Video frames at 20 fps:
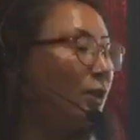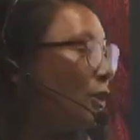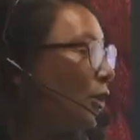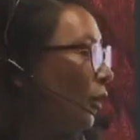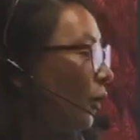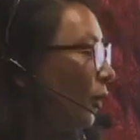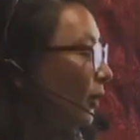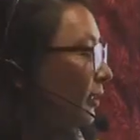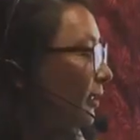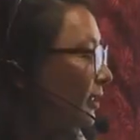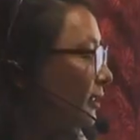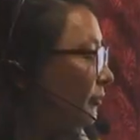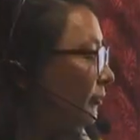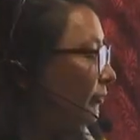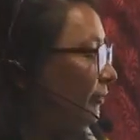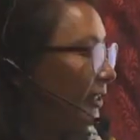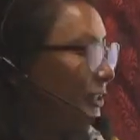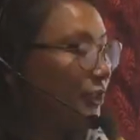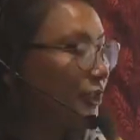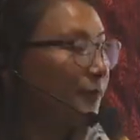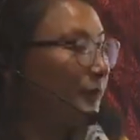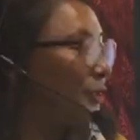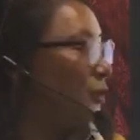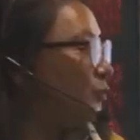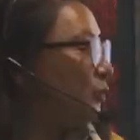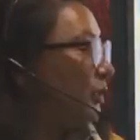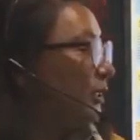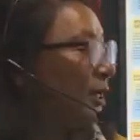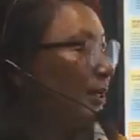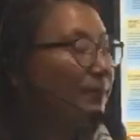All these vegetables
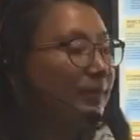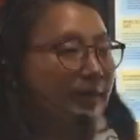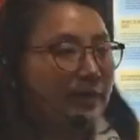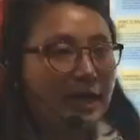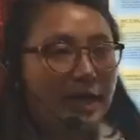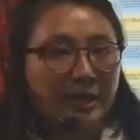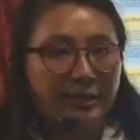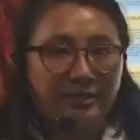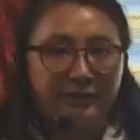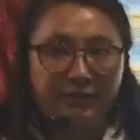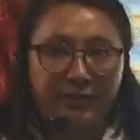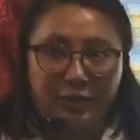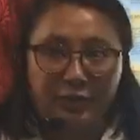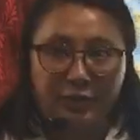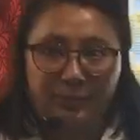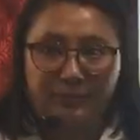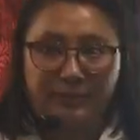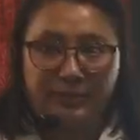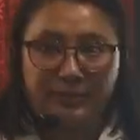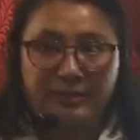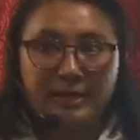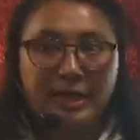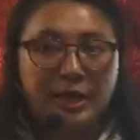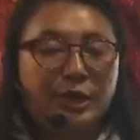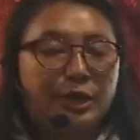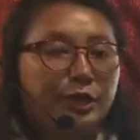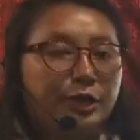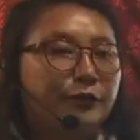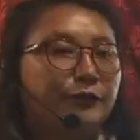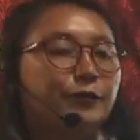will come under other vegetables.
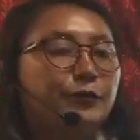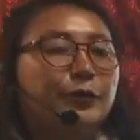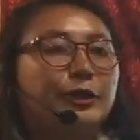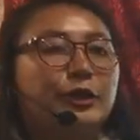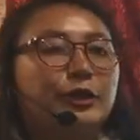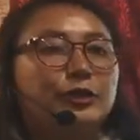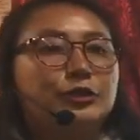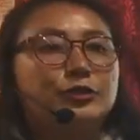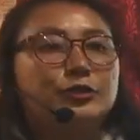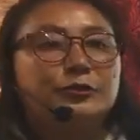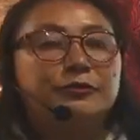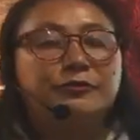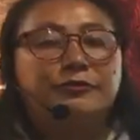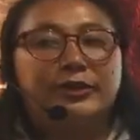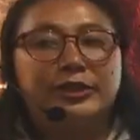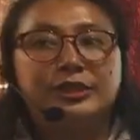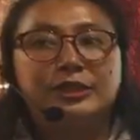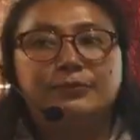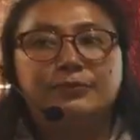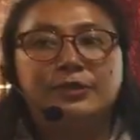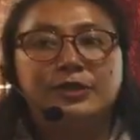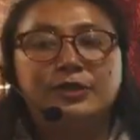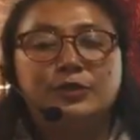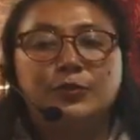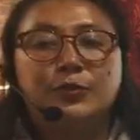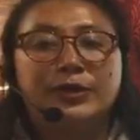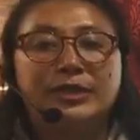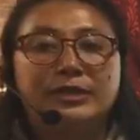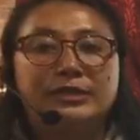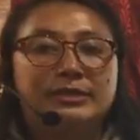If we consume vegetables,
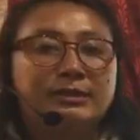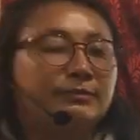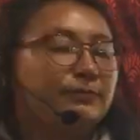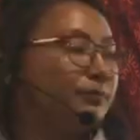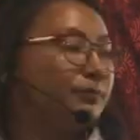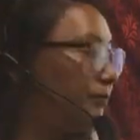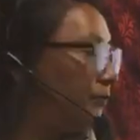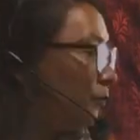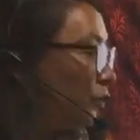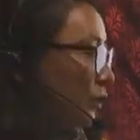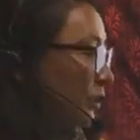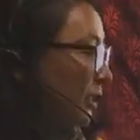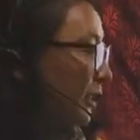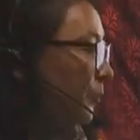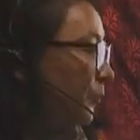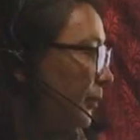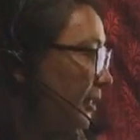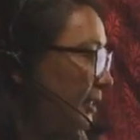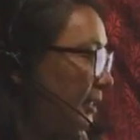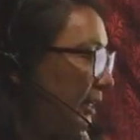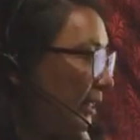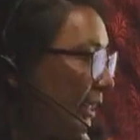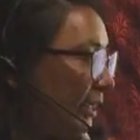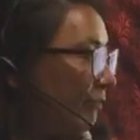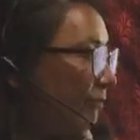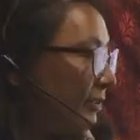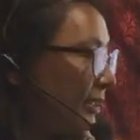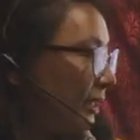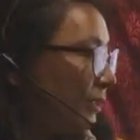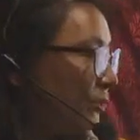mostly with leaf,
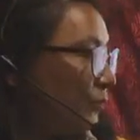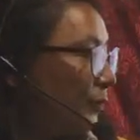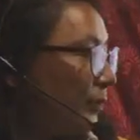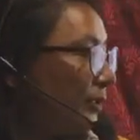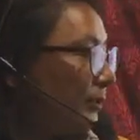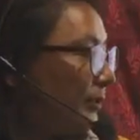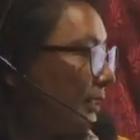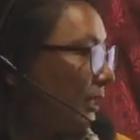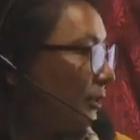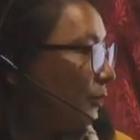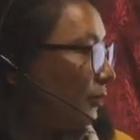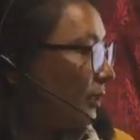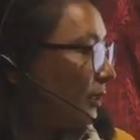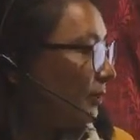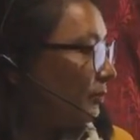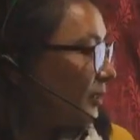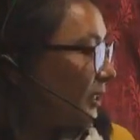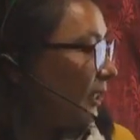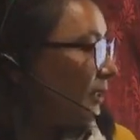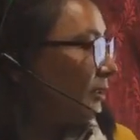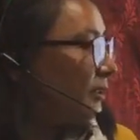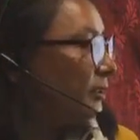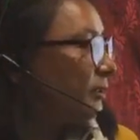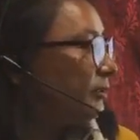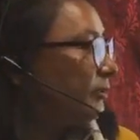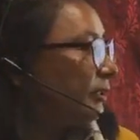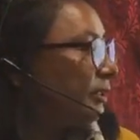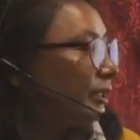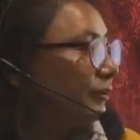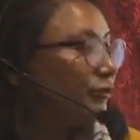that comes under
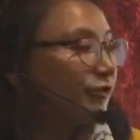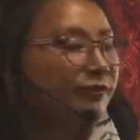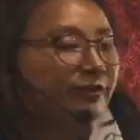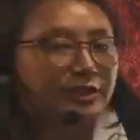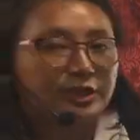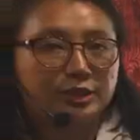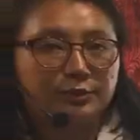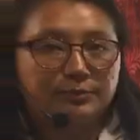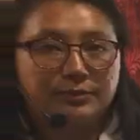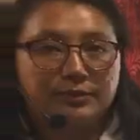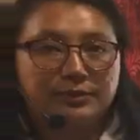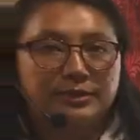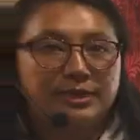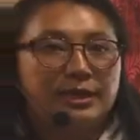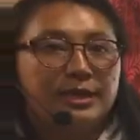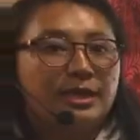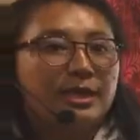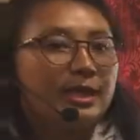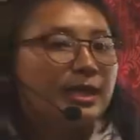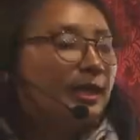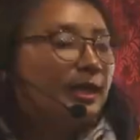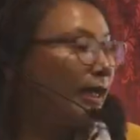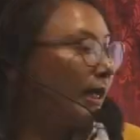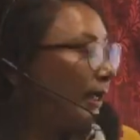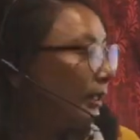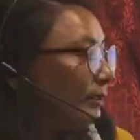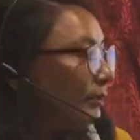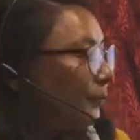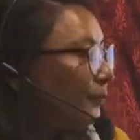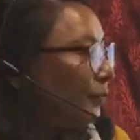green leafy vegetables.
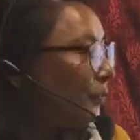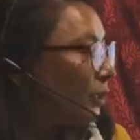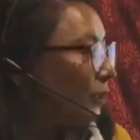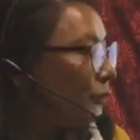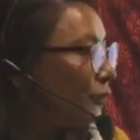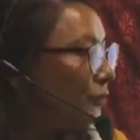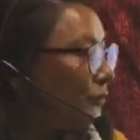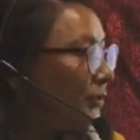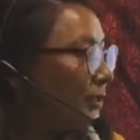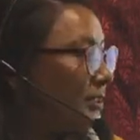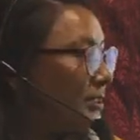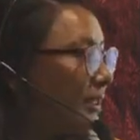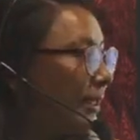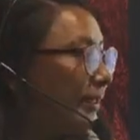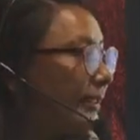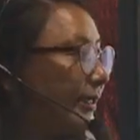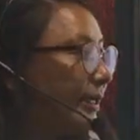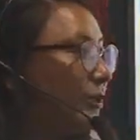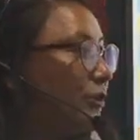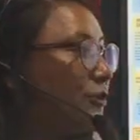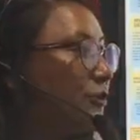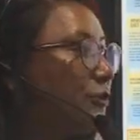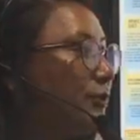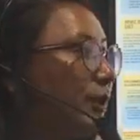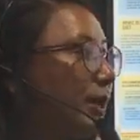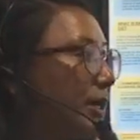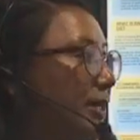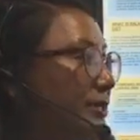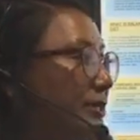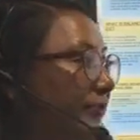And nutrients like
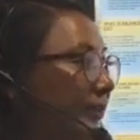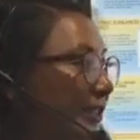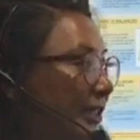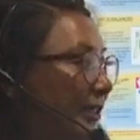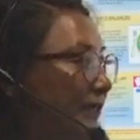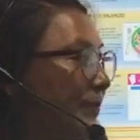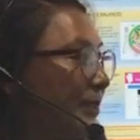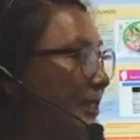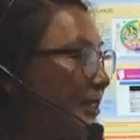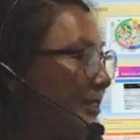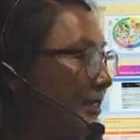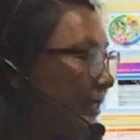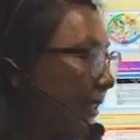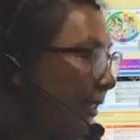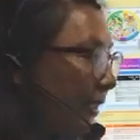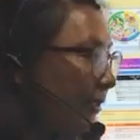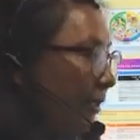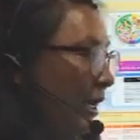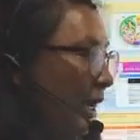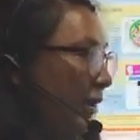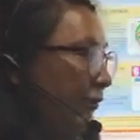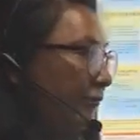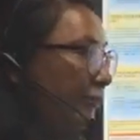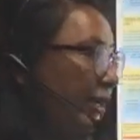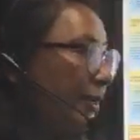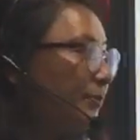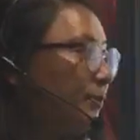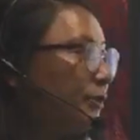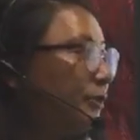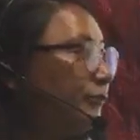carotenoids, vitamin C,
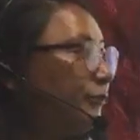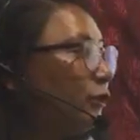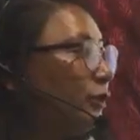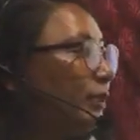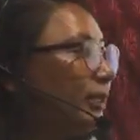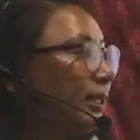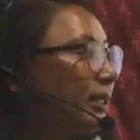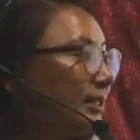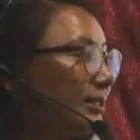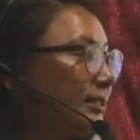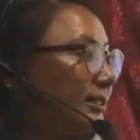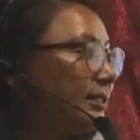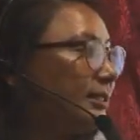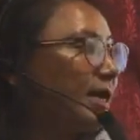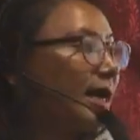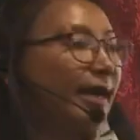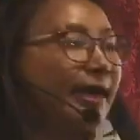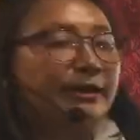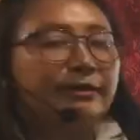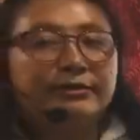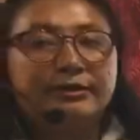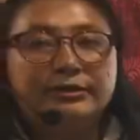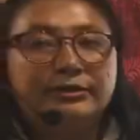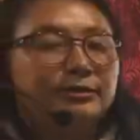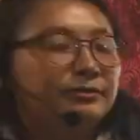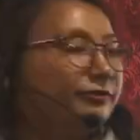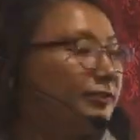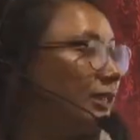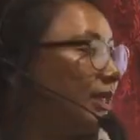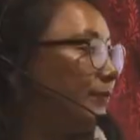fiber, folic acid, iron,
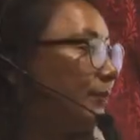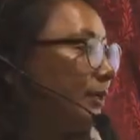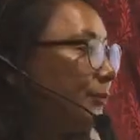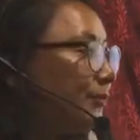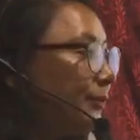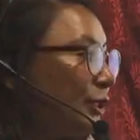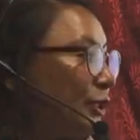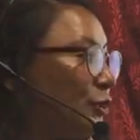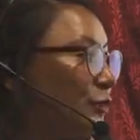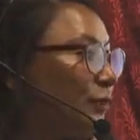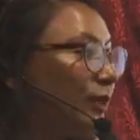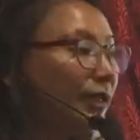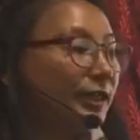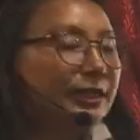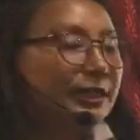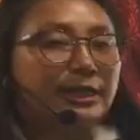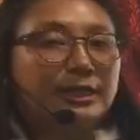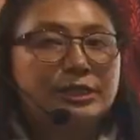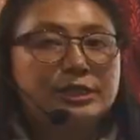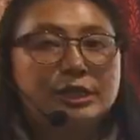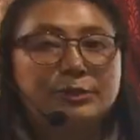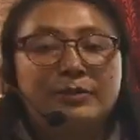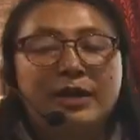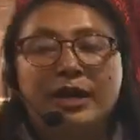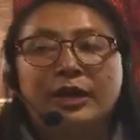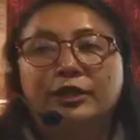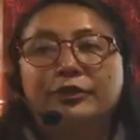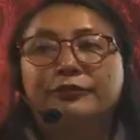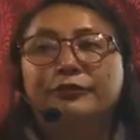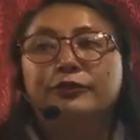vitamin B2 and calcium are
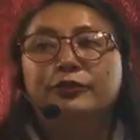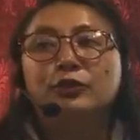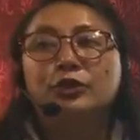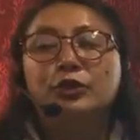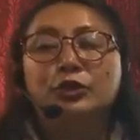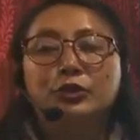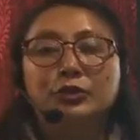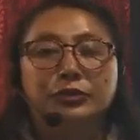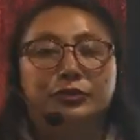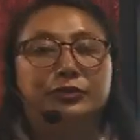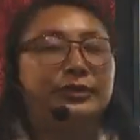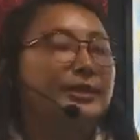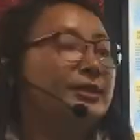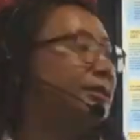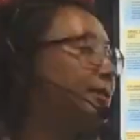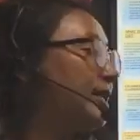the few nutrients